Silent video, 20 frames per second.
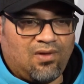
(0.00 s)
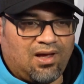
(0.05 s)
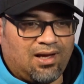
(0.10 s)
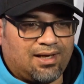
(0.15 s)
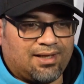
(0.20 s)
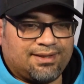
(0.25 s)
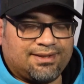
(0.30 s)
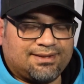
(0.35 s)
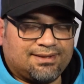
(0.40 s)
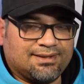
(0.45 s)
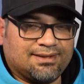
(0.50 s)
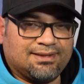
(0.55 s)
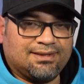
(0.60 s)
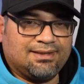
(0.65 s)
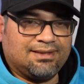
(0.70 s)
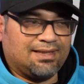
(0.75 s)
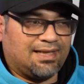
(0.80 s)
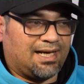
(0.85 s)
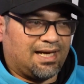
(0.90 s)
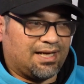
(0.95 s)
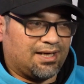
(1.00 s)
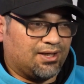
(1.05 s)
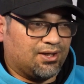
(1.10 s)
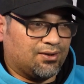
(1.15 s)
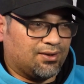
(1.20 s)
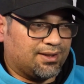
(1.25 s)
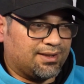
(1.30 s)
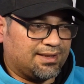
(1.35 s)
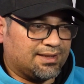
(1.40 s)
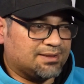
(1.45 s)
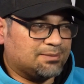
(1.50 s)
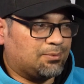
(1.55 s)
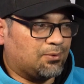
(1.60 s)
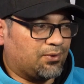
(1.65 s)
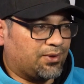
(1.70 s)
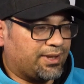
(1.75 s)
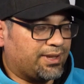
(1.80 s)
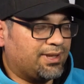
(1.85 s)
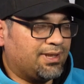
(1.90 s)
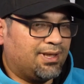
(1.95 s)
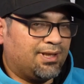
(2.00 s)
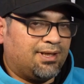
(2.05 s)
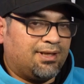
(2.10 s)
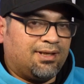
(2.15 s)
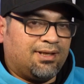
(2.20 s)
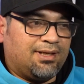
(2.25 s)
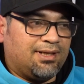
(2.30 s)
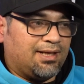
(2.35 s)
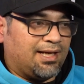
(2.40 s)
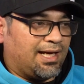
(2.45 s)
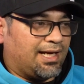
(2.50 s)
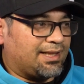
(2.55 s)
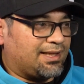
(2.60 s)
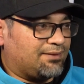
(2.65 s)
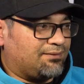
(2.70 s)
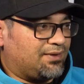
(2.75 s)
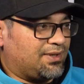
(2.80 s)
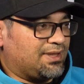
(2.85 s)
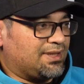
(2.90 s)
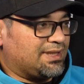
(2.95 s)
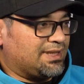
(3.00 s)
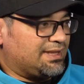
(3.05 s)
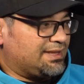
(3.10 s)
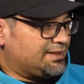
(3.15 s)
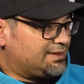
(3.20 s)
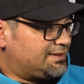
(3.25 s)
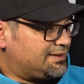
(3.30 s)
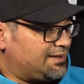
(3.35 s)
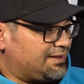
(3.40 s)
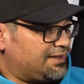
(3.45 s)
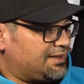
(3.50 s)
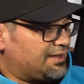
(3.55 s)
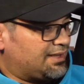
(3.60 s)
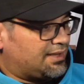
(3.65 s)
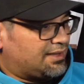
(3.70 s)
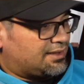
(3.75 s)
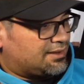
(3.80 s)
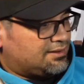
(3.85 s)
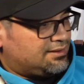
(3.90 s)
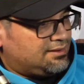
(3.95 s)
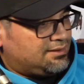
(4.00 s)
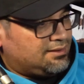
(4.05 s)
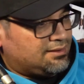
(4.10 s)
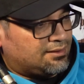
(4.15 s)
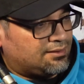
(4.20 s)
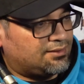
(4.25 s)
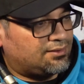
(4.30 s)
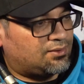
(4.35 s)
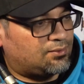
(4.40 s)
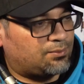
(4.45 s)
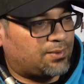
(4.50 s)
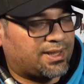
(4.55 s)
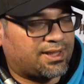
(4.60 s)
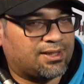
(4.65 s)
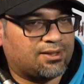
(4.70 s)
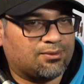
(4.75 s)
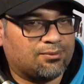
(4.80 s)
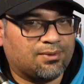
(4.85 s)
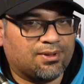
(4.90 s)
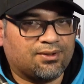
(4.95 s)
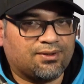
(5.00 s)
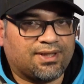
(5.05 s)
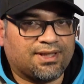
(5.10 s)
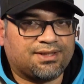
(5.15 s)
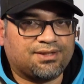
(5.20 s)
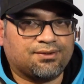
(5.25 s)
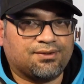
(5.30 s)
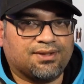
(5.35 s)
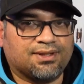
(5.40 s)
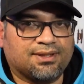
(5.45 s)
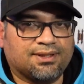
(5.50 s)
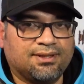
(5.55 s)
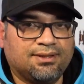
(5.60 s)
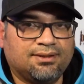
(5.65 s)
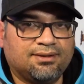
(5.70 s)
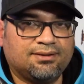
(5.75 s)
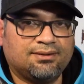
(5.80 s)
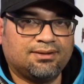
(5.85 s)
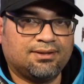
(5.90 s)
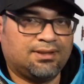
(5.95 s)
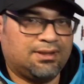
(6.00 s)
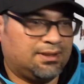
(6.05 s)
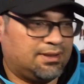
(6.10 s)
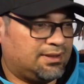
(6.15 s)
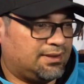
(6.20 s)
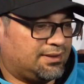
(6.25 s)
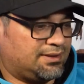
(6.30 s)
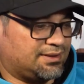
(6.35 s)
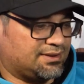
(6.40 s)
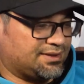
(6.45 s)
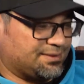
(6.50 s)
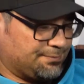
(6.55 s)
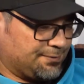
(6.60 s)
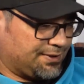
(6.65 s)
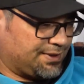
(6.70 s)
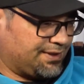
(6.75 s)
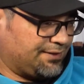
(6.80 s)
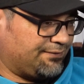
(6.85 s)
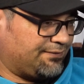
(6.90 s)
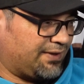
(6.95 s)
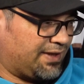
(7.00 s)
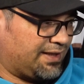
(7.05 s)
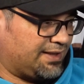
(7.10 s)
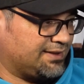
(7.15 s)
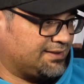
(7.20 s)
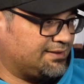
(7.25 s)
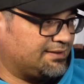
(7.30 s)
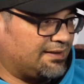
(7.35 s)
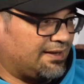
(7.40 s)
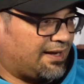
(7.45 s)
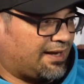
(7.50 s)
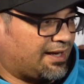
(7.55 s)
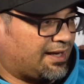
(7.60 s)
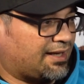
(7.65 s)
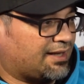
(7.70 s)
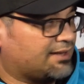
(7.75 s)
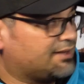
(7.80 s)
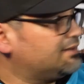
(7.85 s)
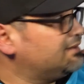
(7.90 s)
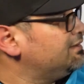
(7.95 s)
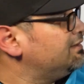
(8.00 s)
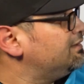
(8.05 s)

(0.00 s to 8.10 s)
Honestly, I don't know at this point. At the very least, the regular one will get you the smirky face, and